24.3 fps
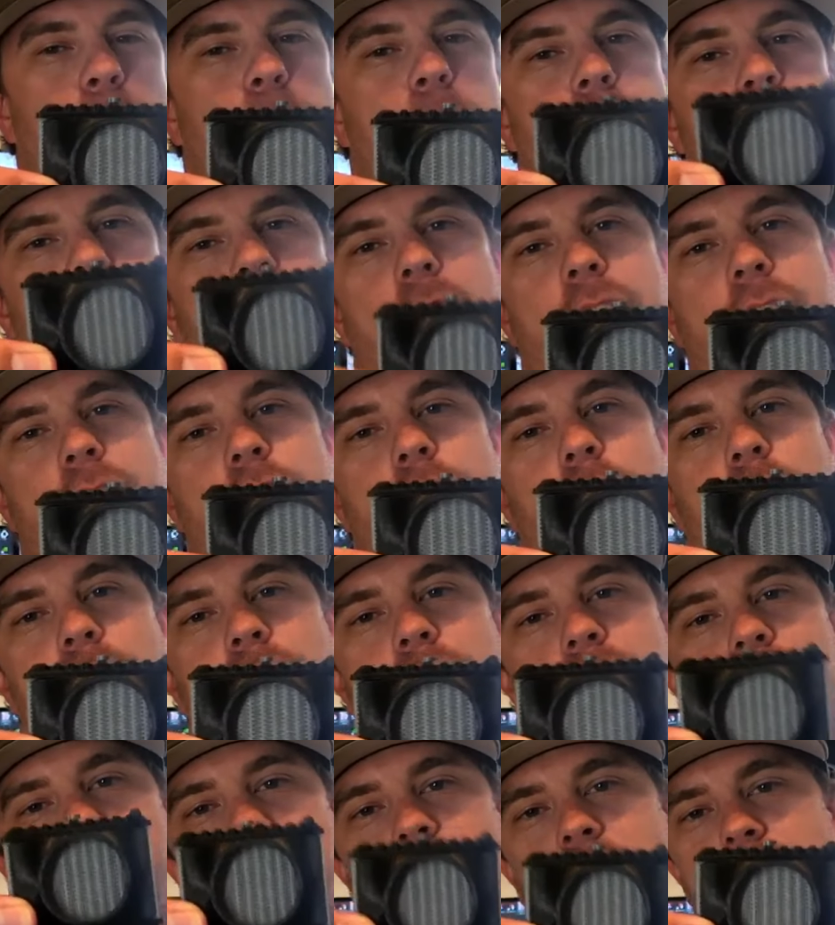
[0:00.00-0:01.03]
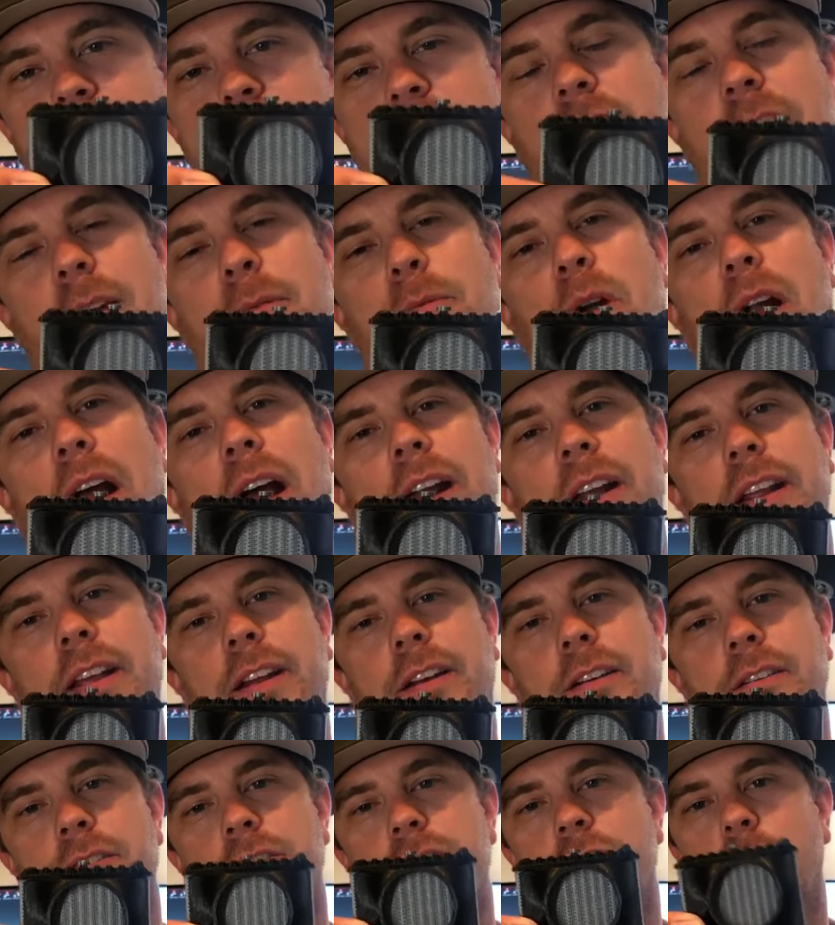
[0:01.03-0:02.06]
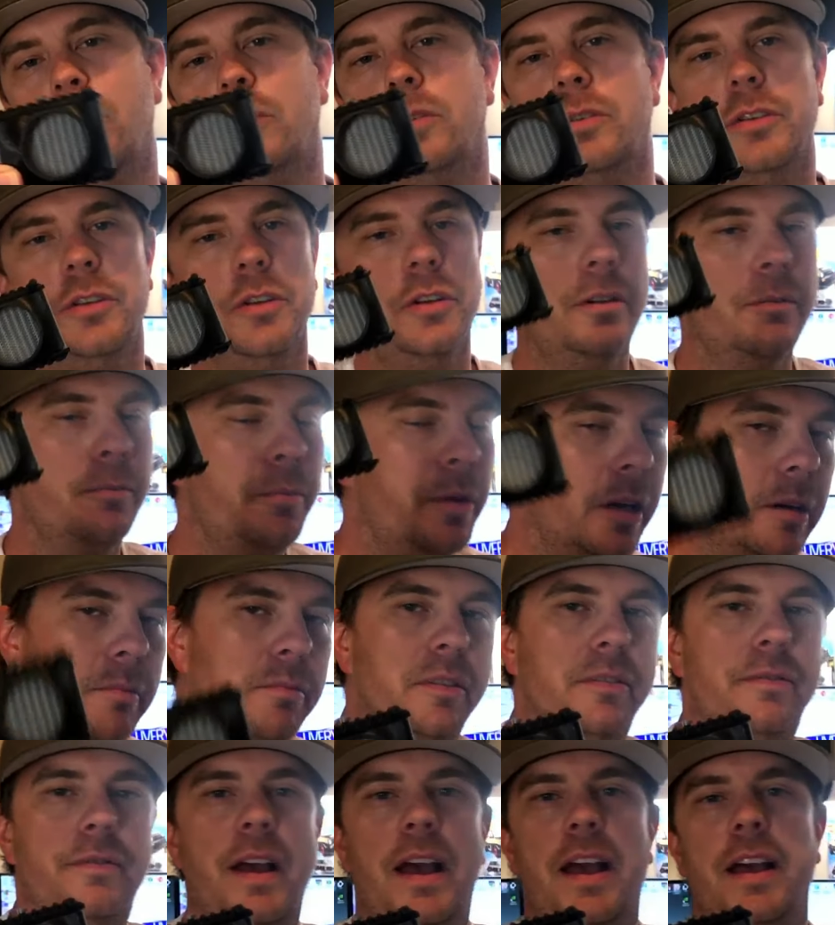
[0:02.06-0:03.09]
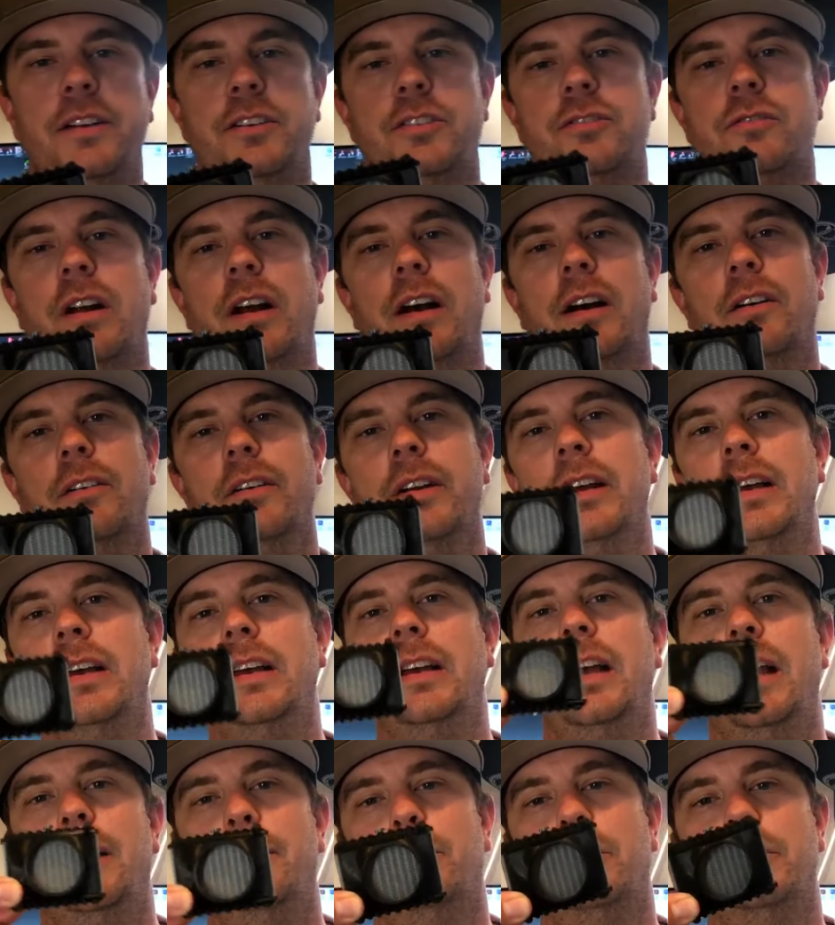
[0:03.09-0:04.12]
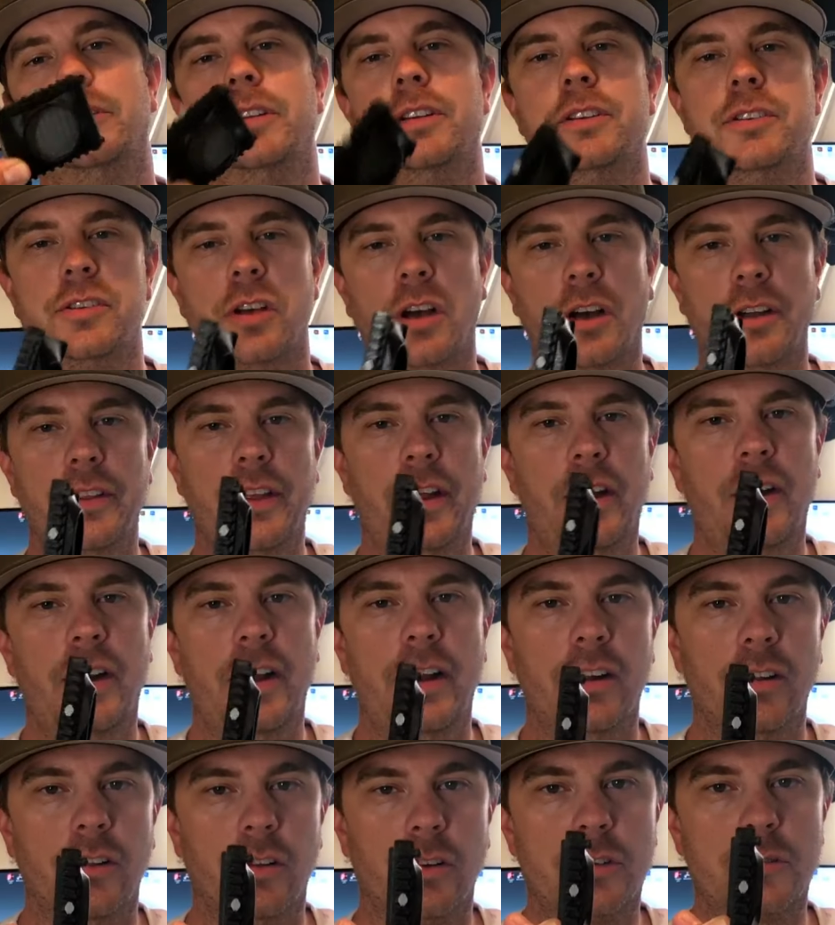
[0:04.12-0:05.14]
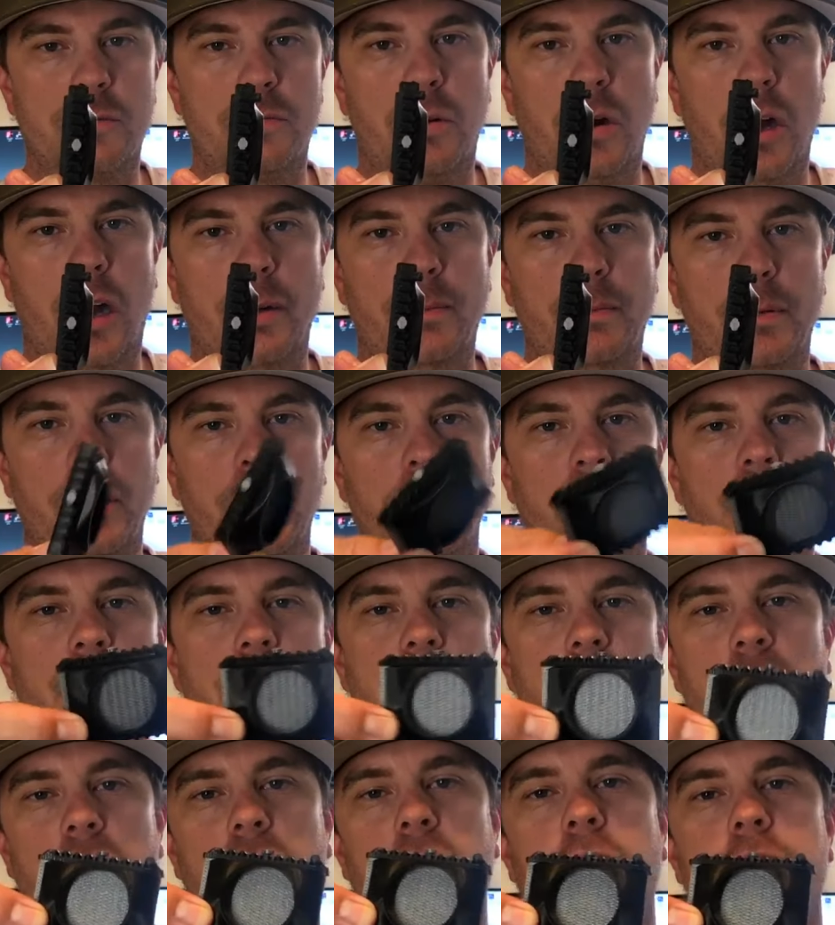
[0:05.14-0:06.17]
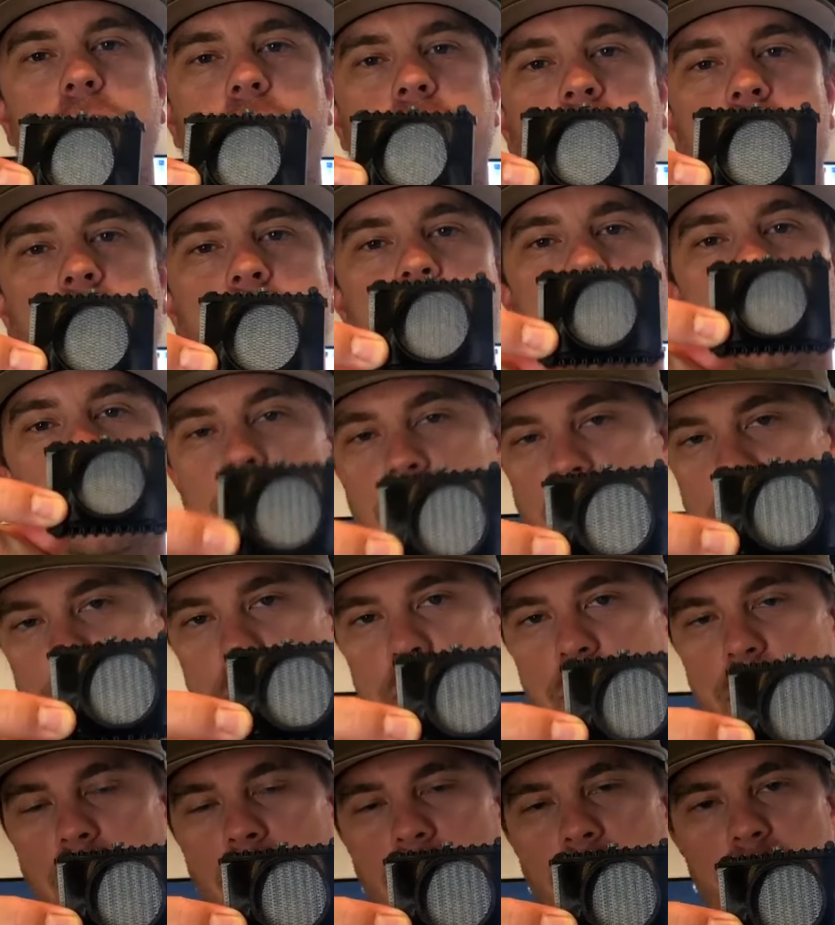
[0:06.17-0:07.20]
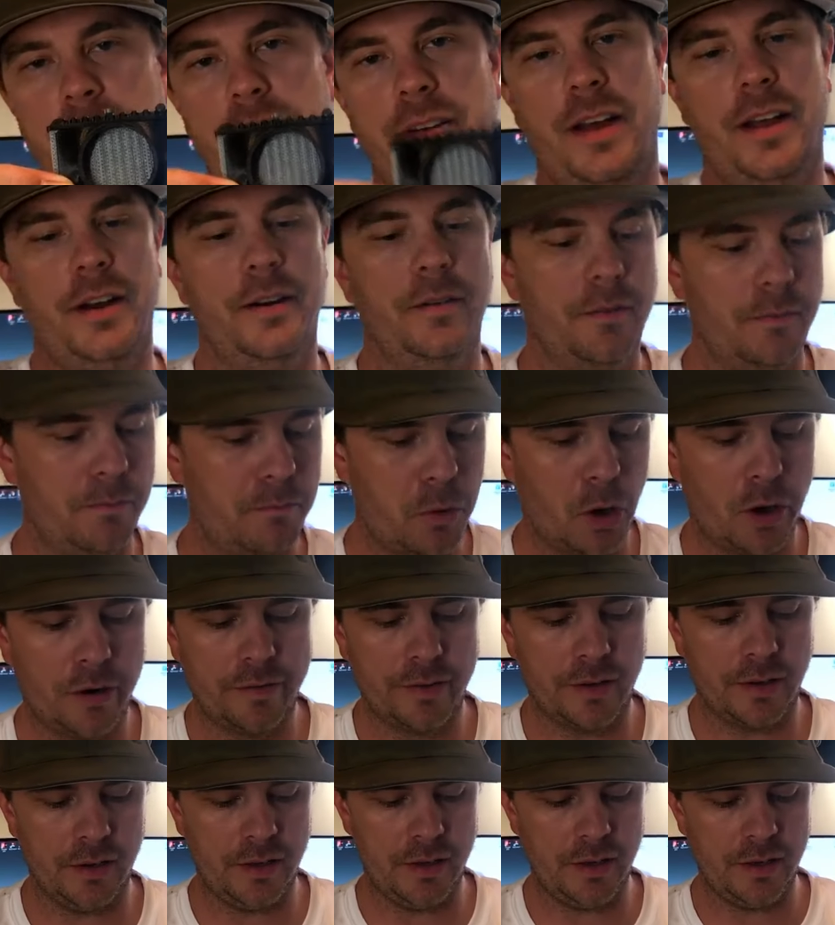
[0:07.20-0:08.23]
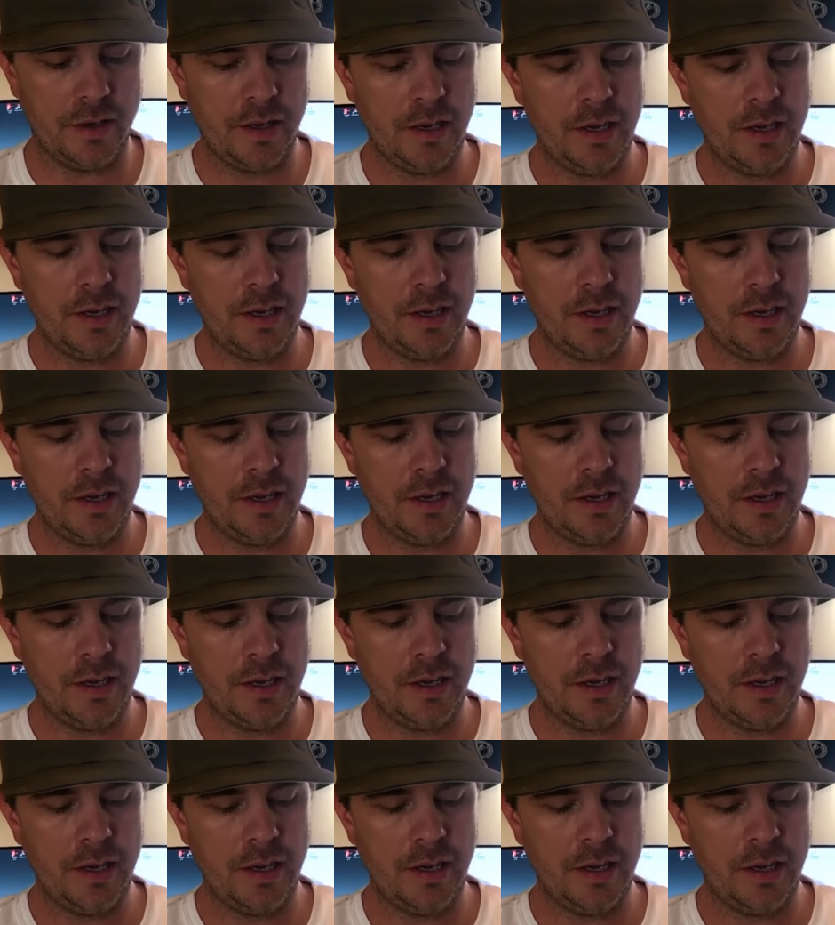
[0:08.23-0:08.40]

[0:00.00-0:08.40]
up a fan shroud that fits the same radiator. So you can pick up a fan shroud and put this on there and it looks proper and it'll cover the rad fan perfectly.